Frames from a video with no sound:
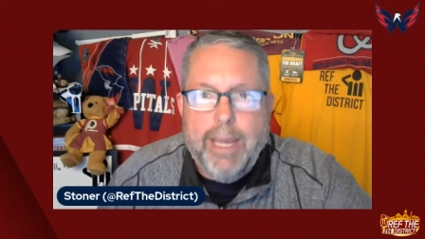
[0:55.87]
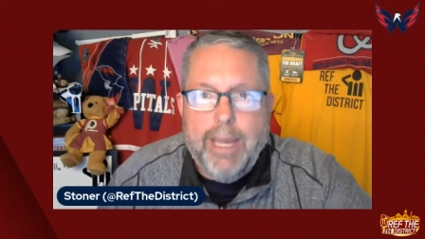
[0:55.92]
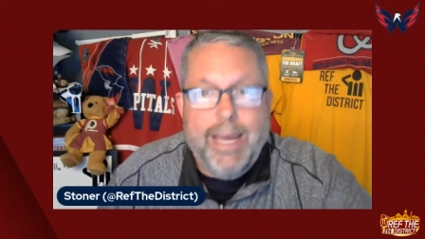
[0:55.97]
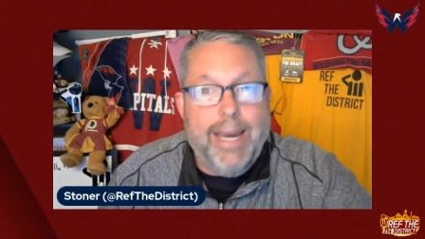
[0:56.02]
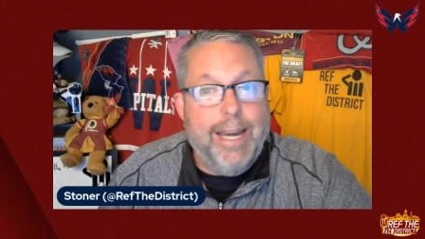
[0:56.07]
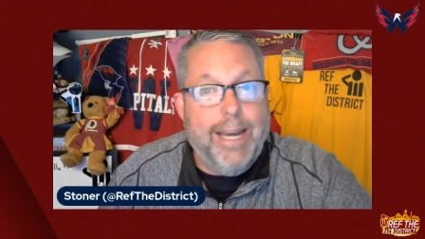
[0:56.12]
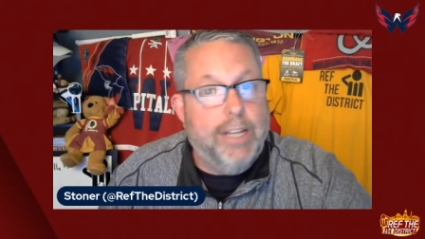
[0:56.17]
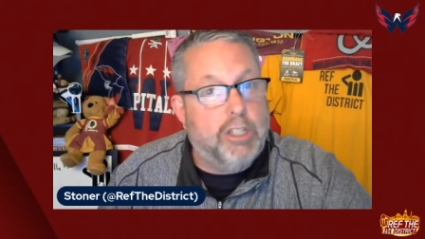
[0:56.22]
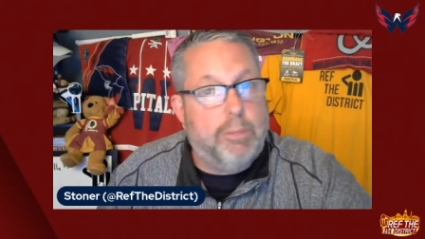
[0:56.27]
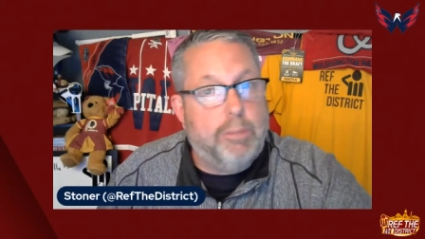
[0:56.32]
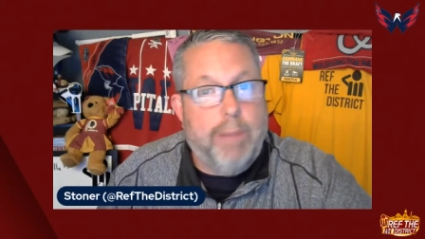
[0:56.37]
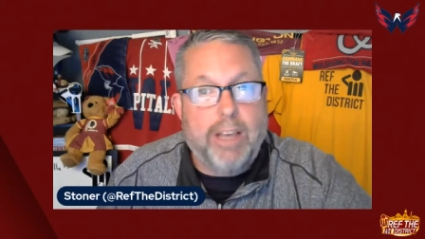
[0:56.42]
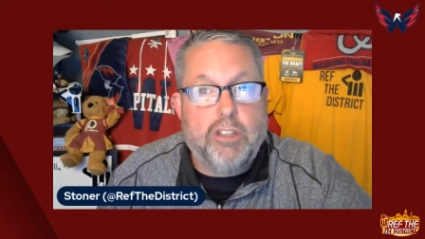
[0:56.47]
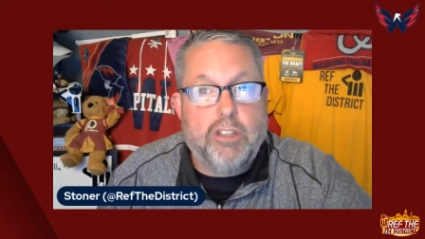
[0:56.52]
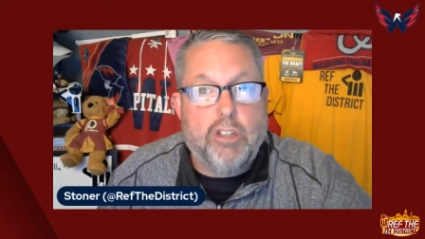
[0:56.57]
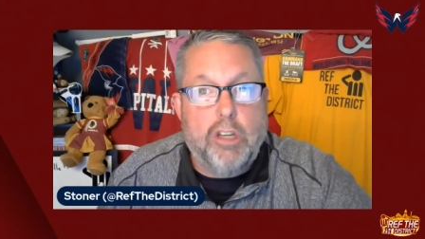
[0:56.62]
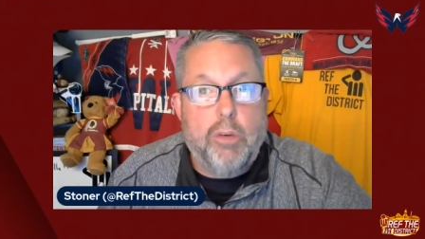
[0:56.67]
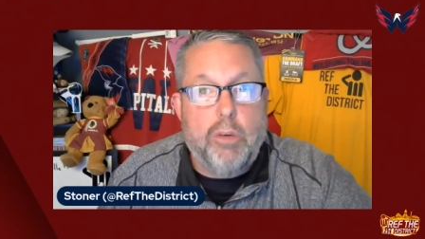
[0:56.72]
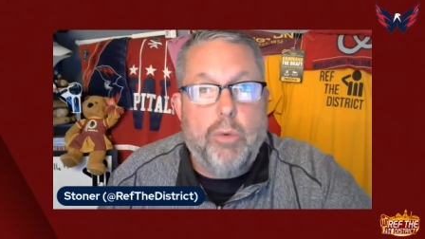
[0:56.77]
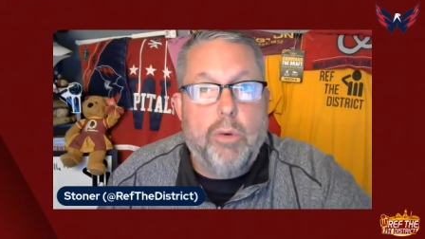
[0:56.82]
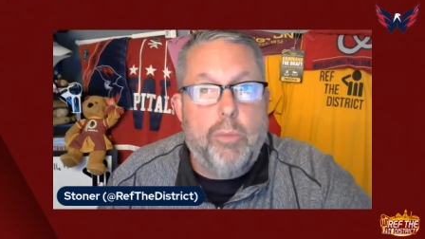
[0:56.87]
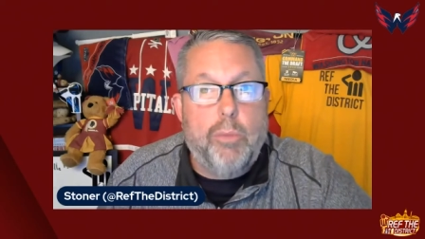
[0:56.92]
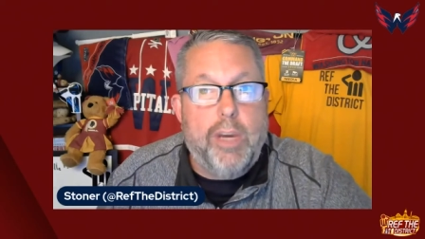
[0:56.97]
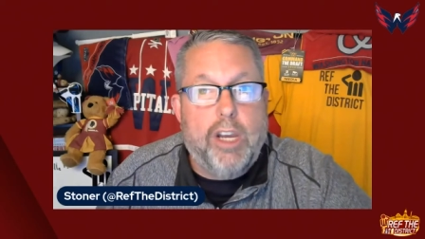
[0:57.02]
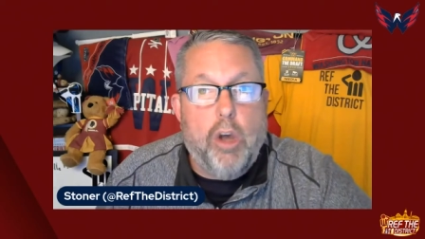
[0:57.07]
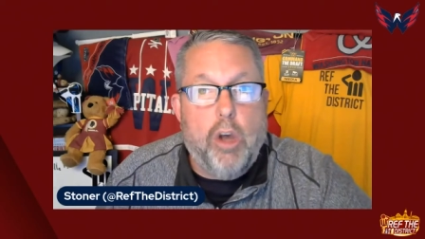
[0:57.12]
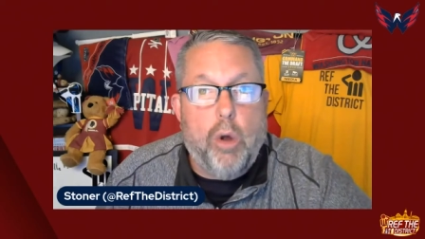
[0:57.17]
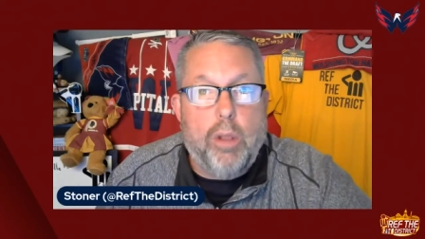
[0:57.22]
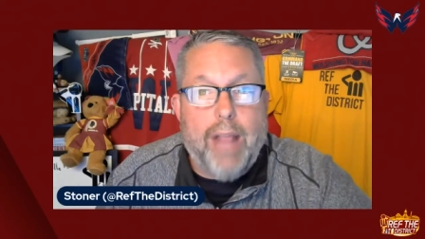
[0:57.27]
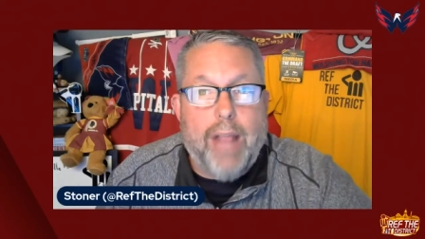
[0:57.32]
and especially when we
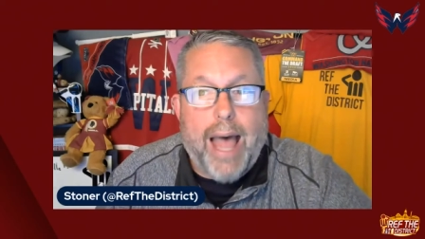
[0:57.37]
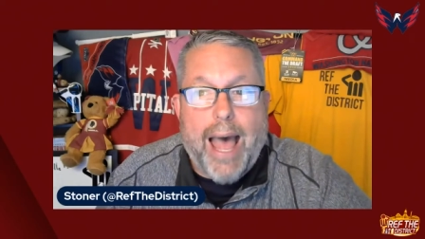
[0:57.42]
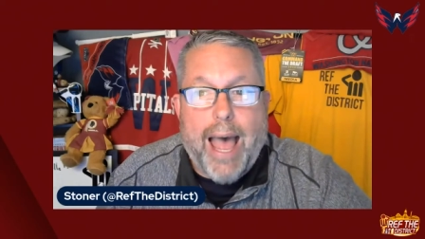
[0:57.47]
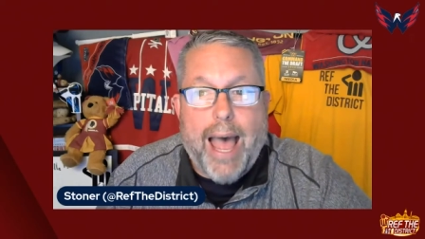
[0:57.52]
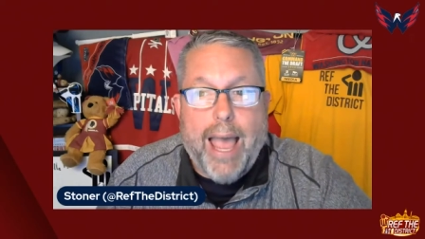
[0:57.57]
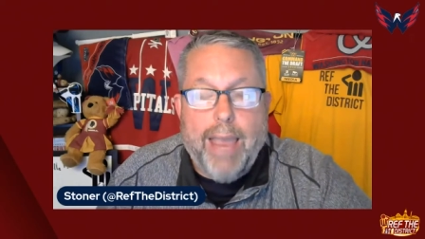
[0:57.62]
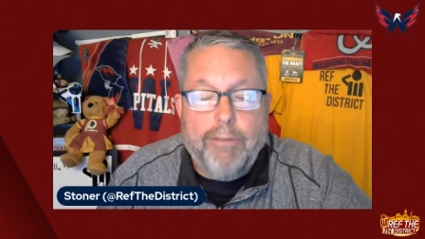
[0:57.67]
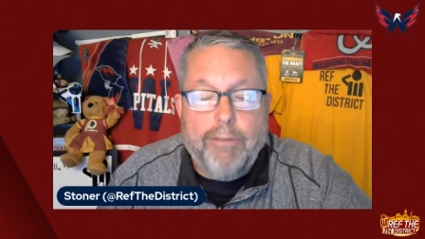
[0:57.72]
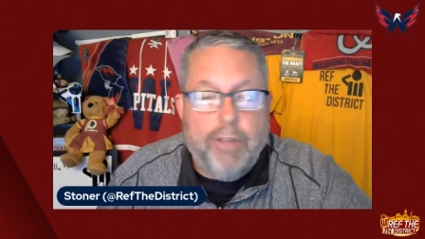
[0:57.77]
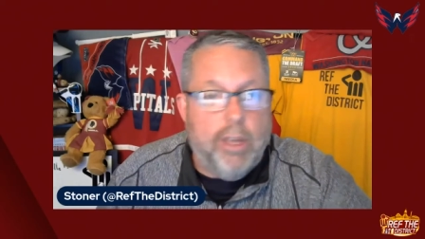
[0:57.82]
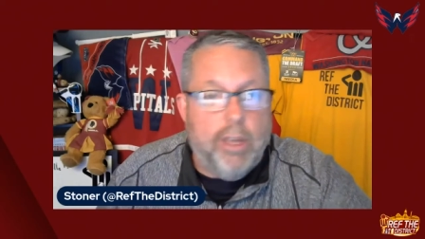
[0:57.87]
go live.